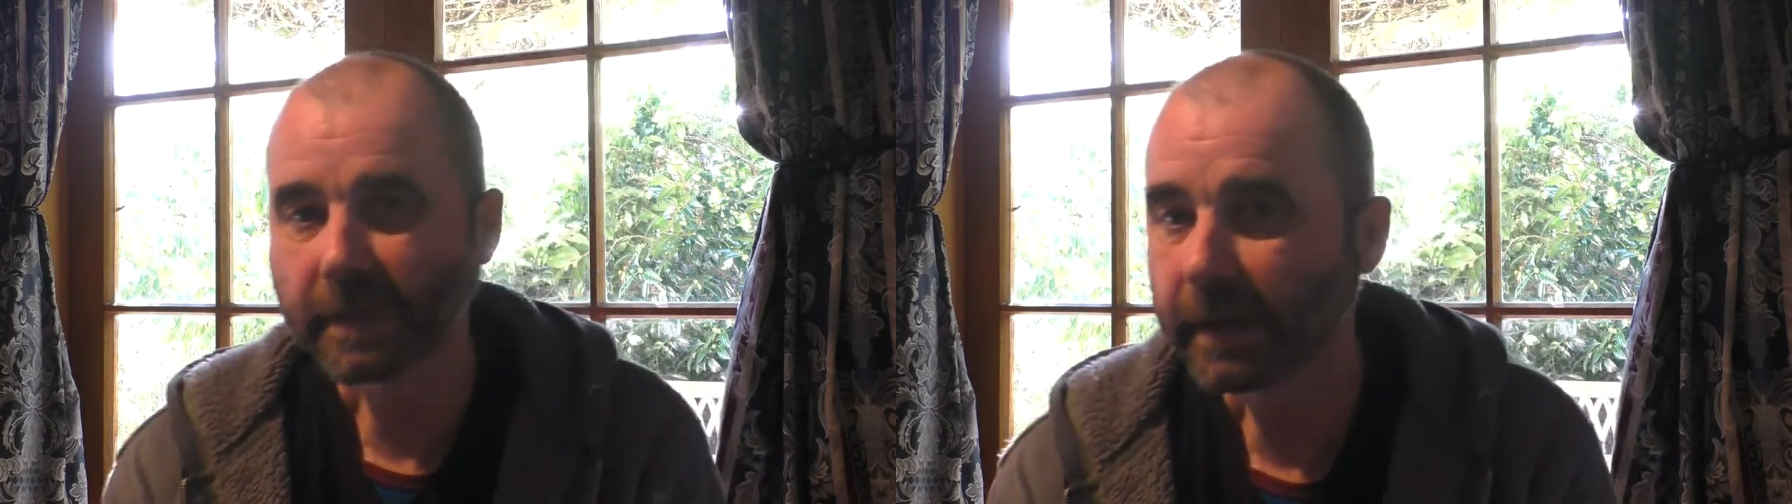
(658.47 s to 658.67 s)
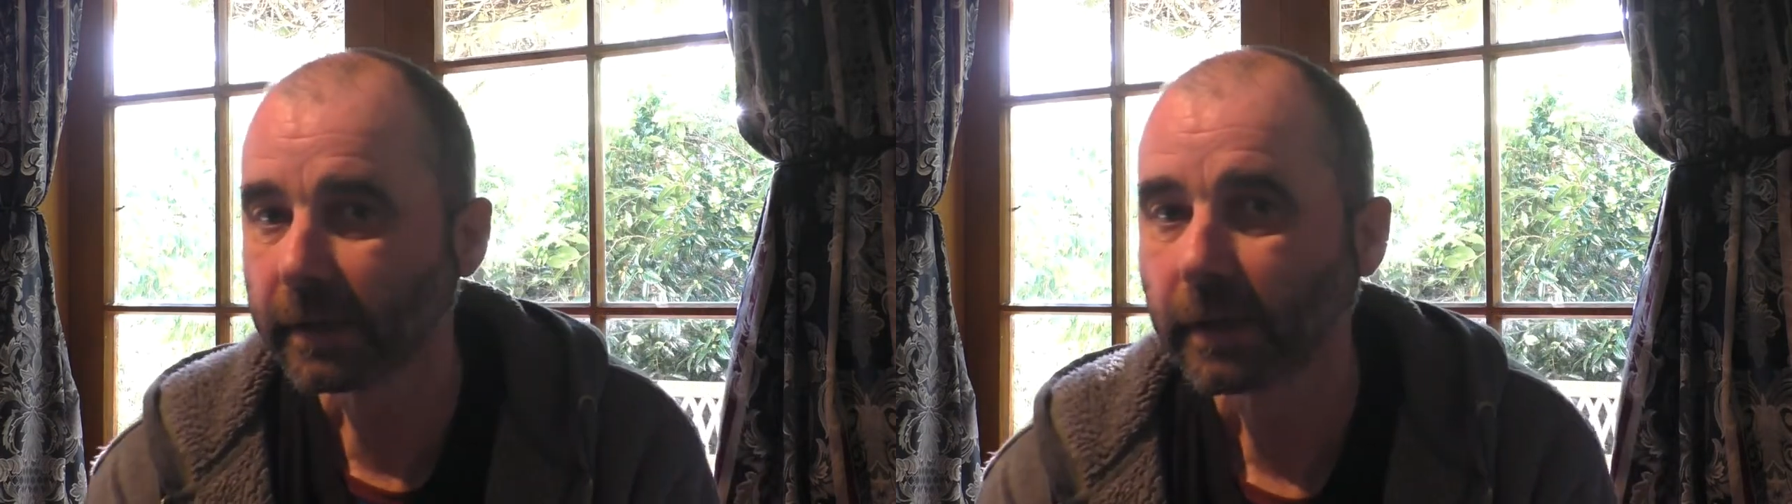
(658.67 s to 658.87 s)

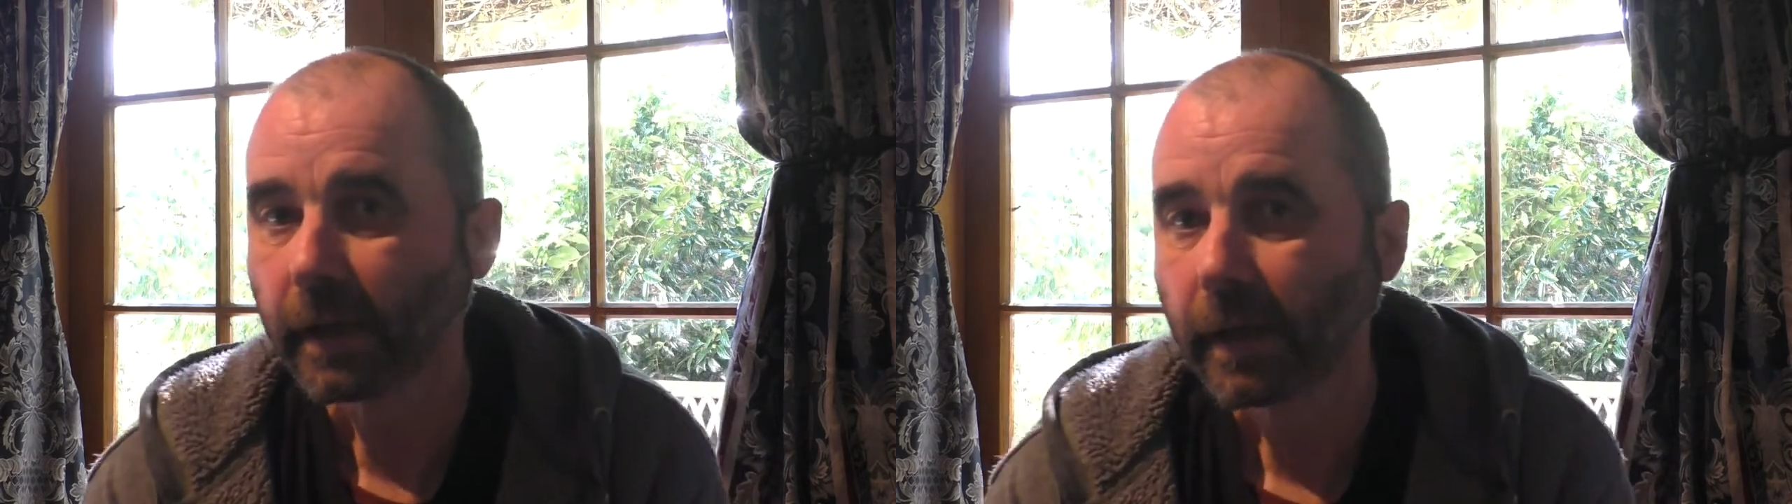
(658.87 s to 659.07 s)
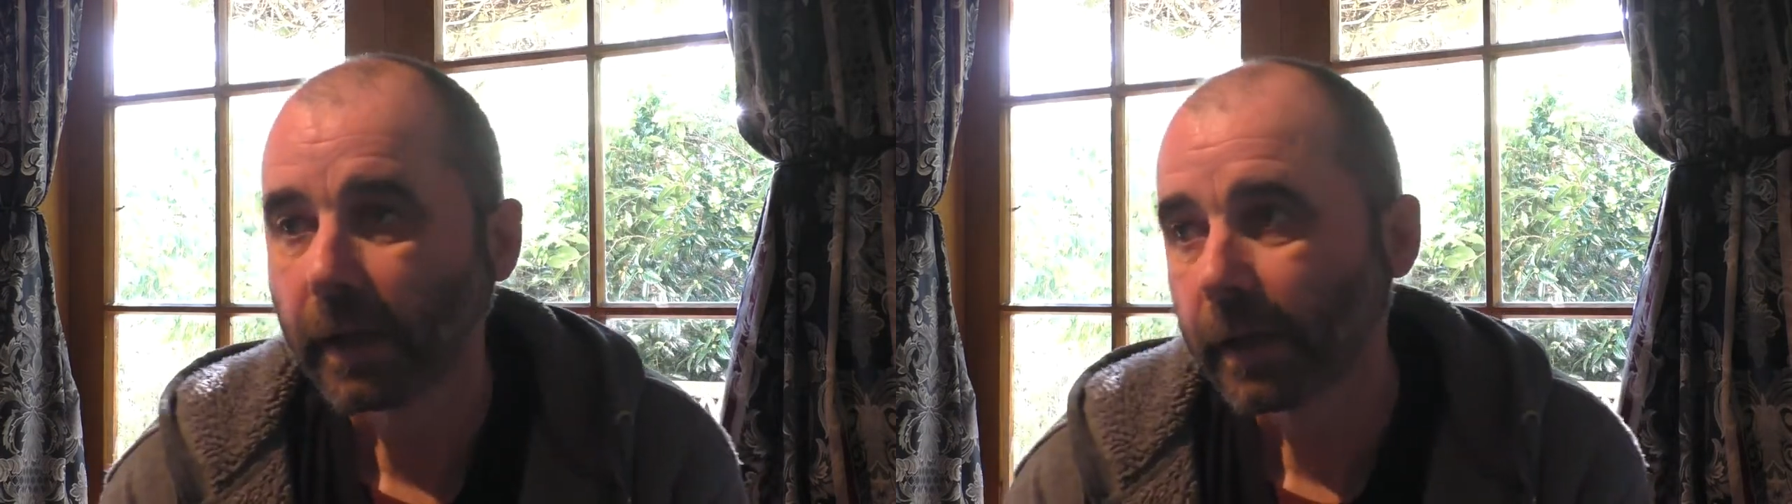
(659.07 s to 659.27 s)
out.
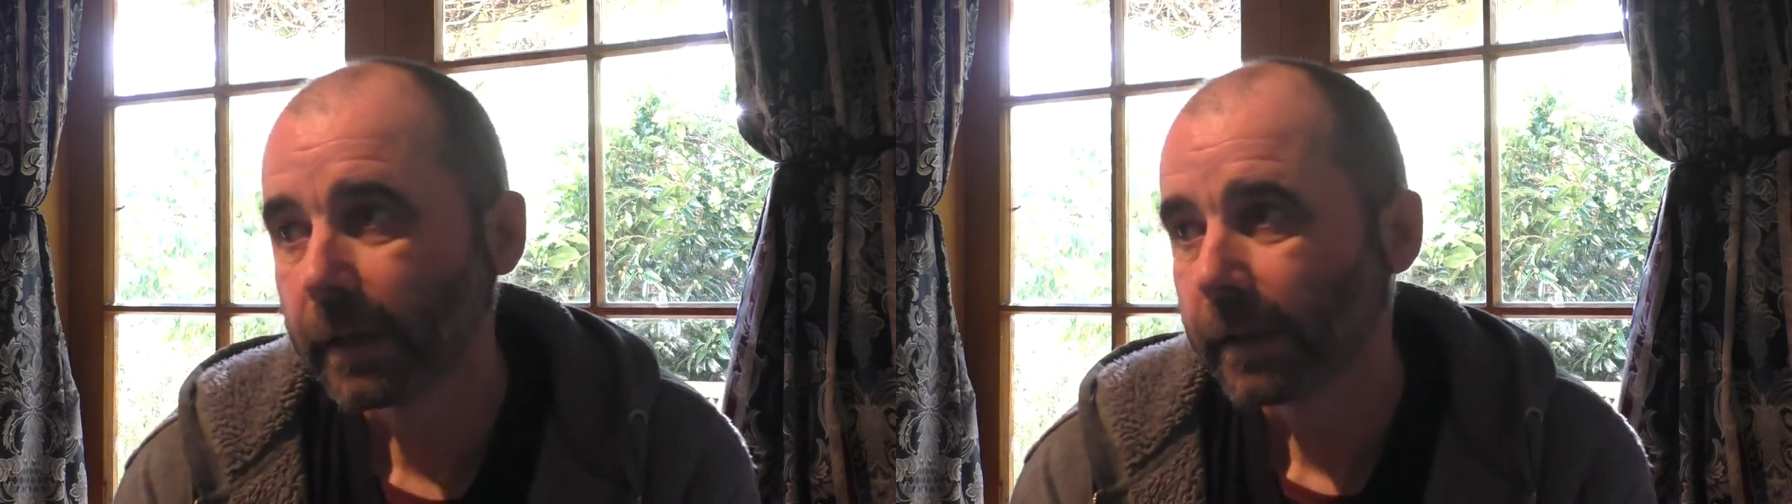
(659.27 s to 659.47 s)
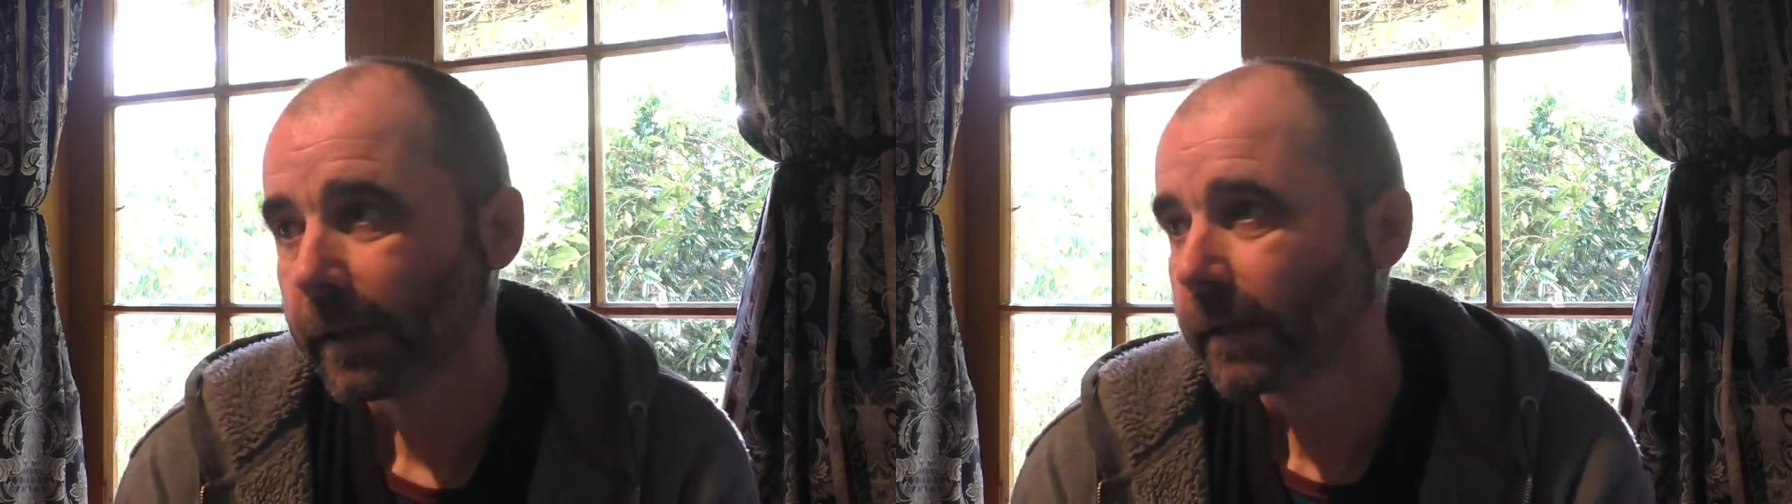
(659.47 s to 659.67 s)

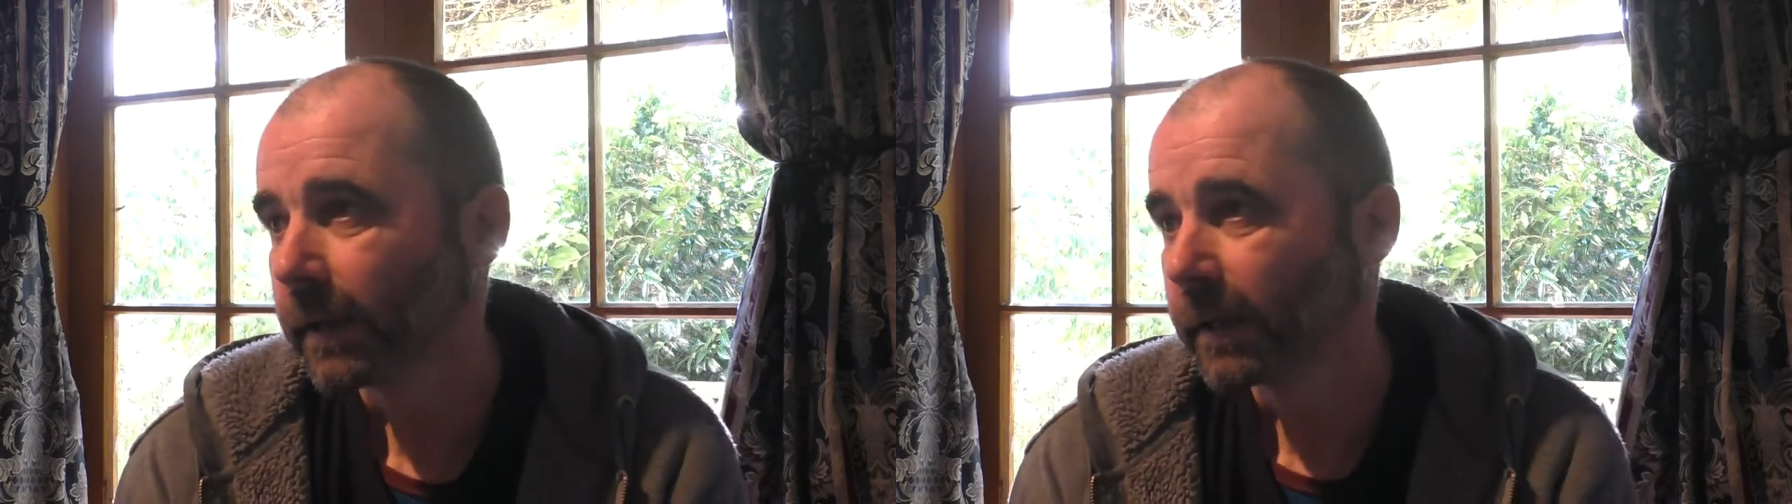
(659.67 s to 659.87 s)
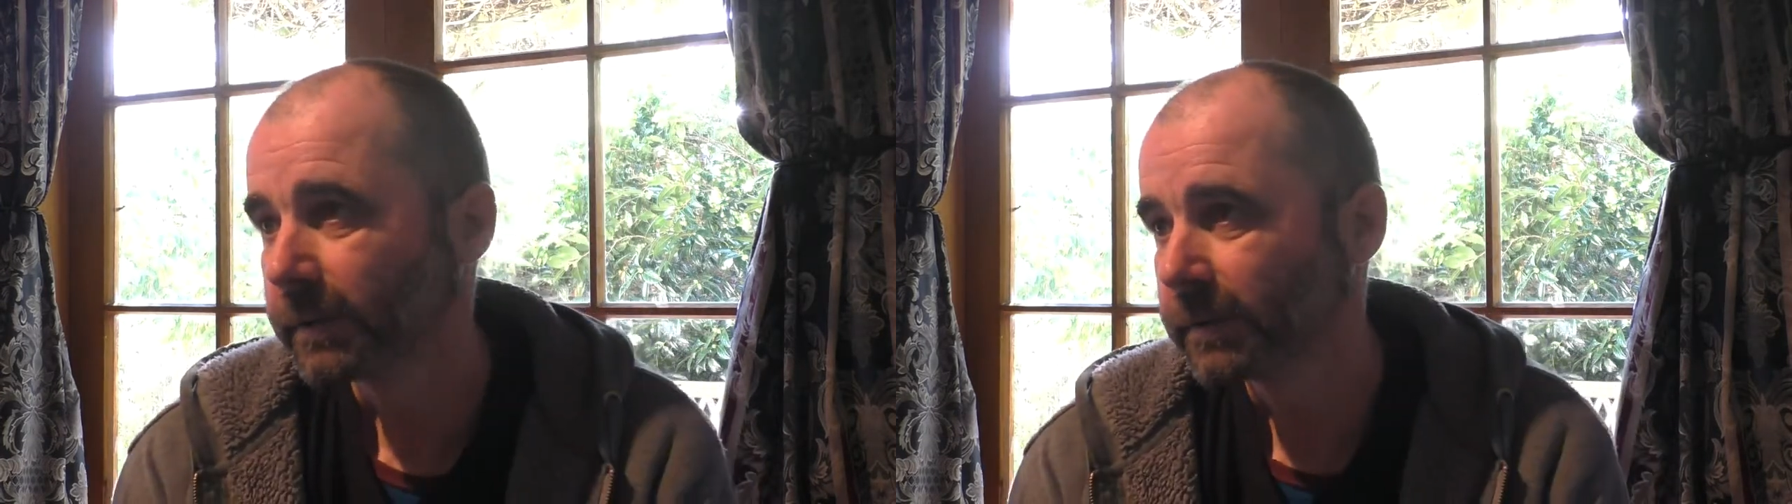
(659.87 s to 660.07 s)

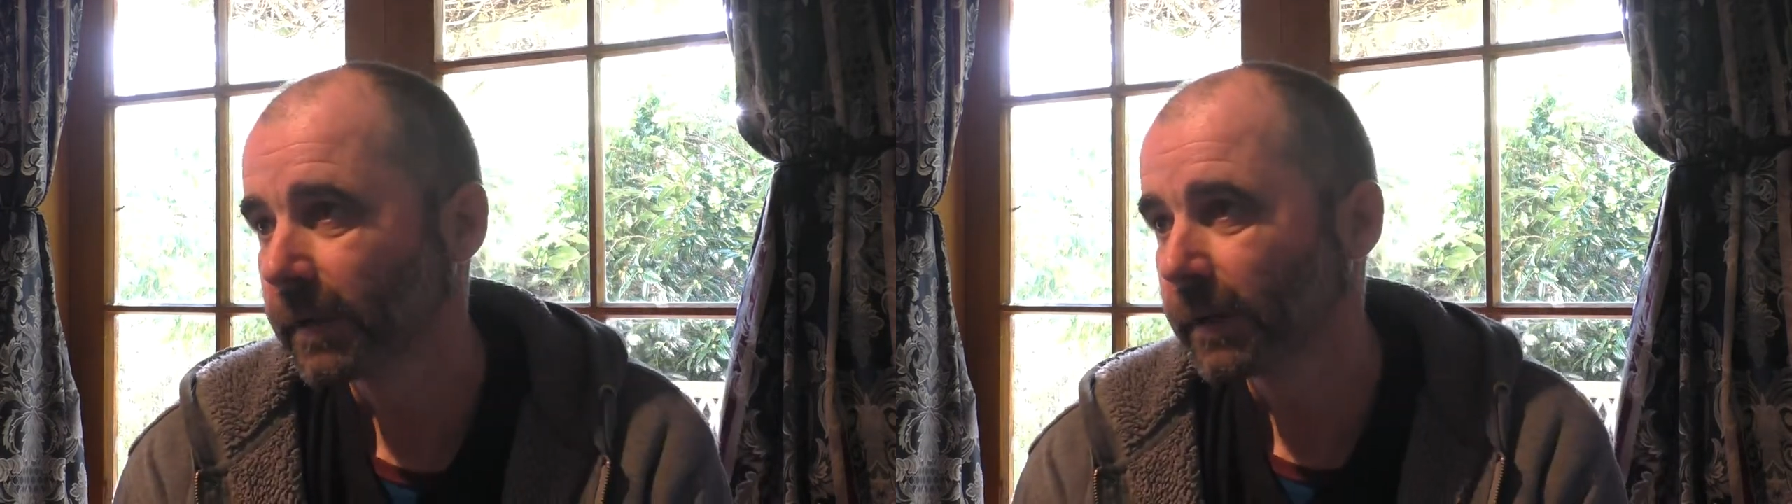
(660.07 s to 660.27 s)
So